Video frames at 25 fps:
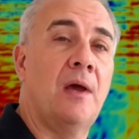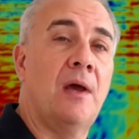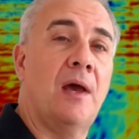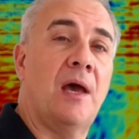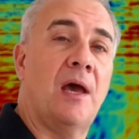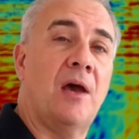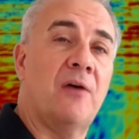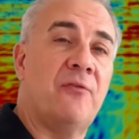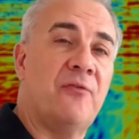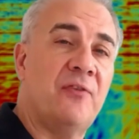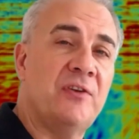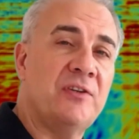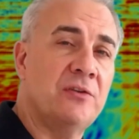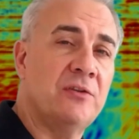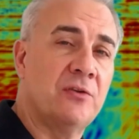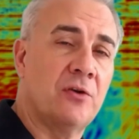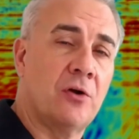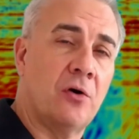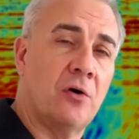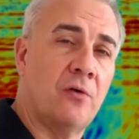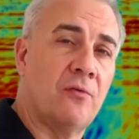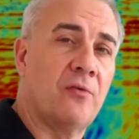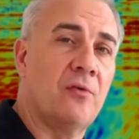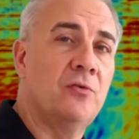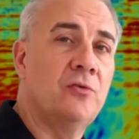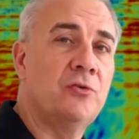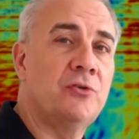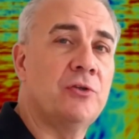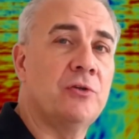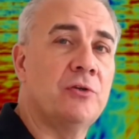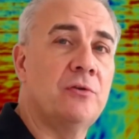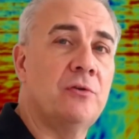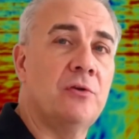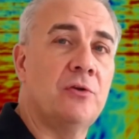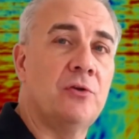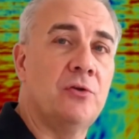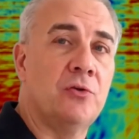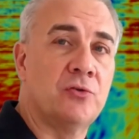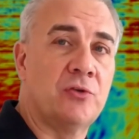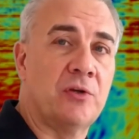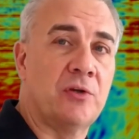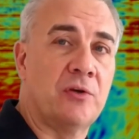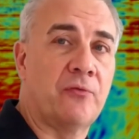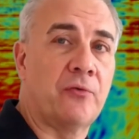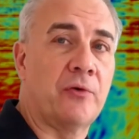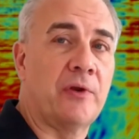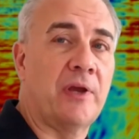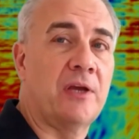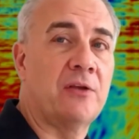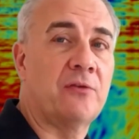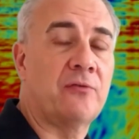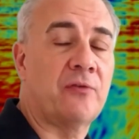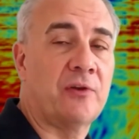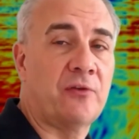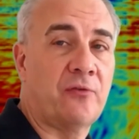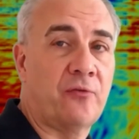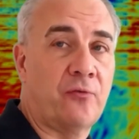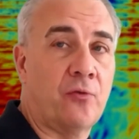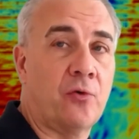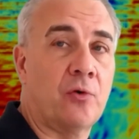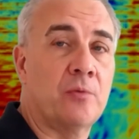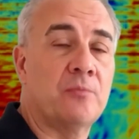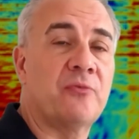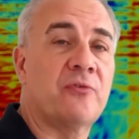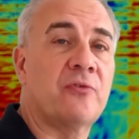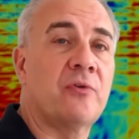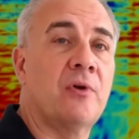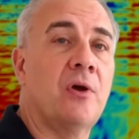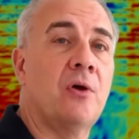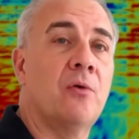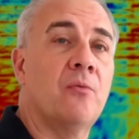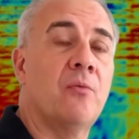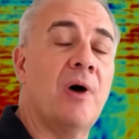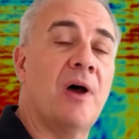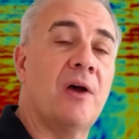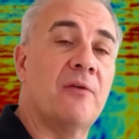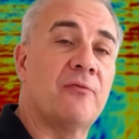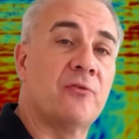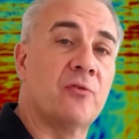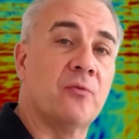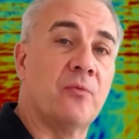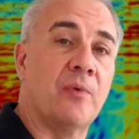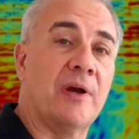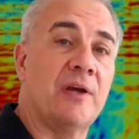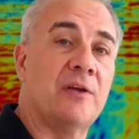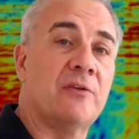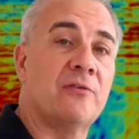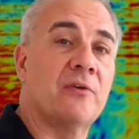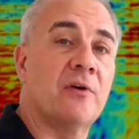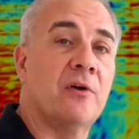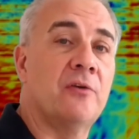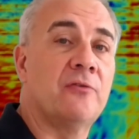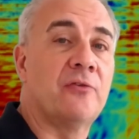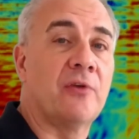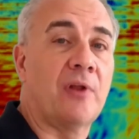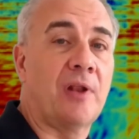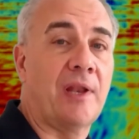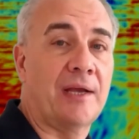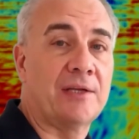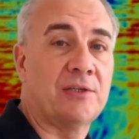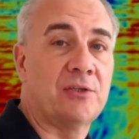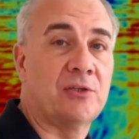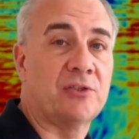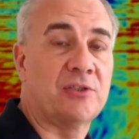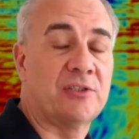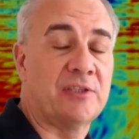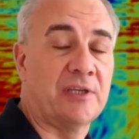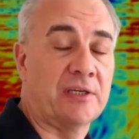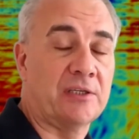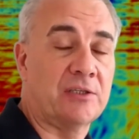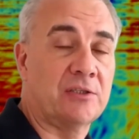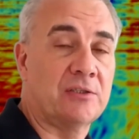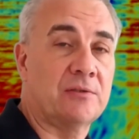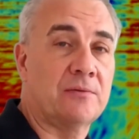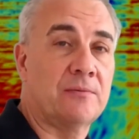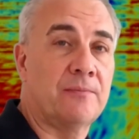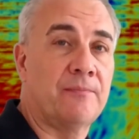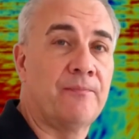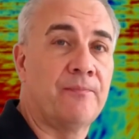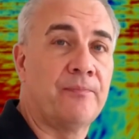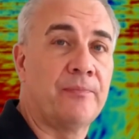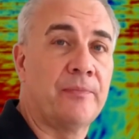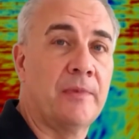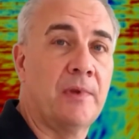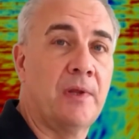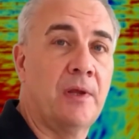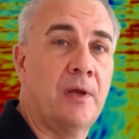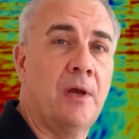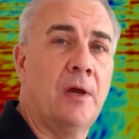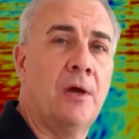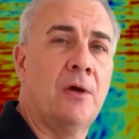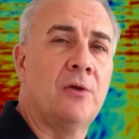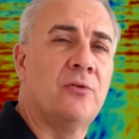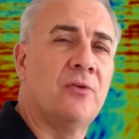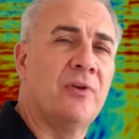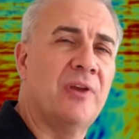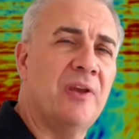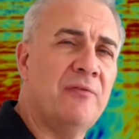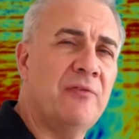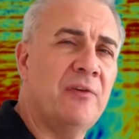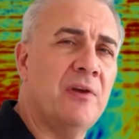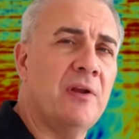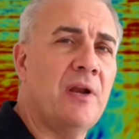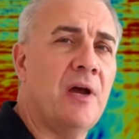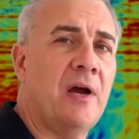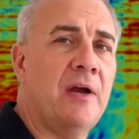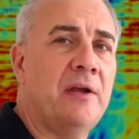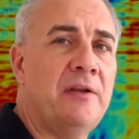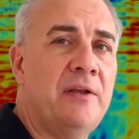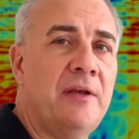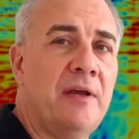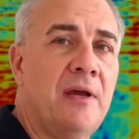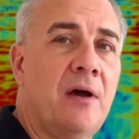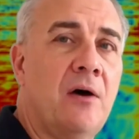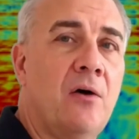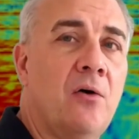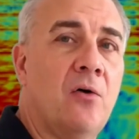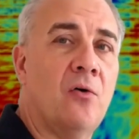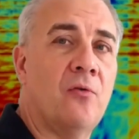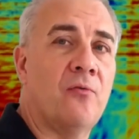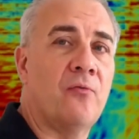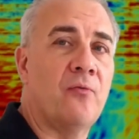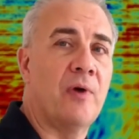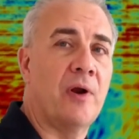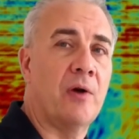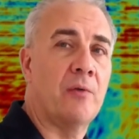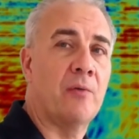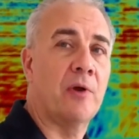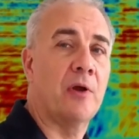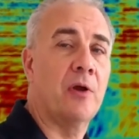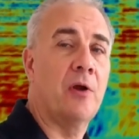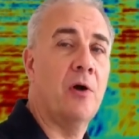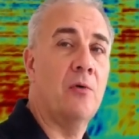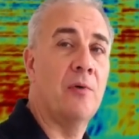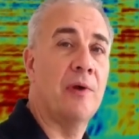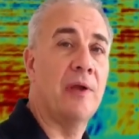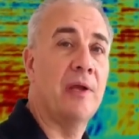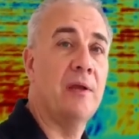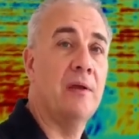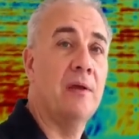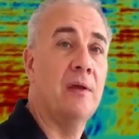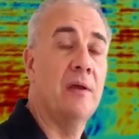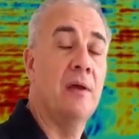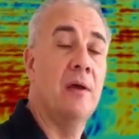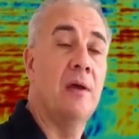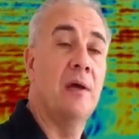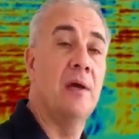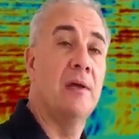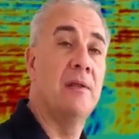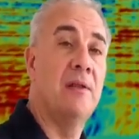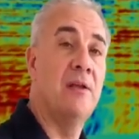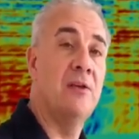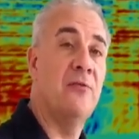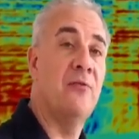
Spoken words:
Efficient convolution using Fourier transforms will have to wait until lecture 6. To give you an idea of where we're going, this